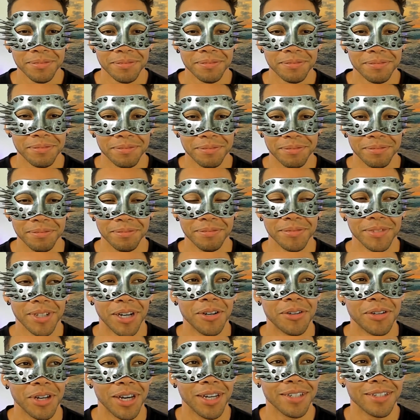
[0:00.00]
Mm-hmm.
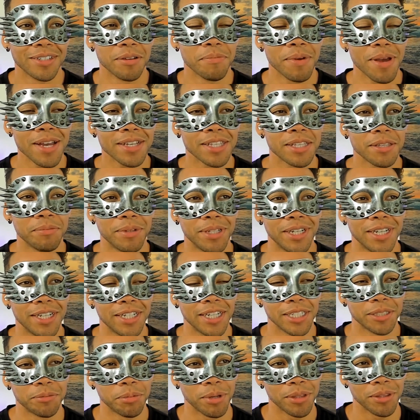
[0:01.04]
Okay, yeah. So back to the
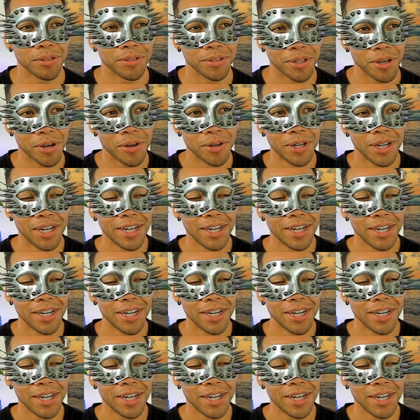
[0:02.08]
Menendez brothers, though.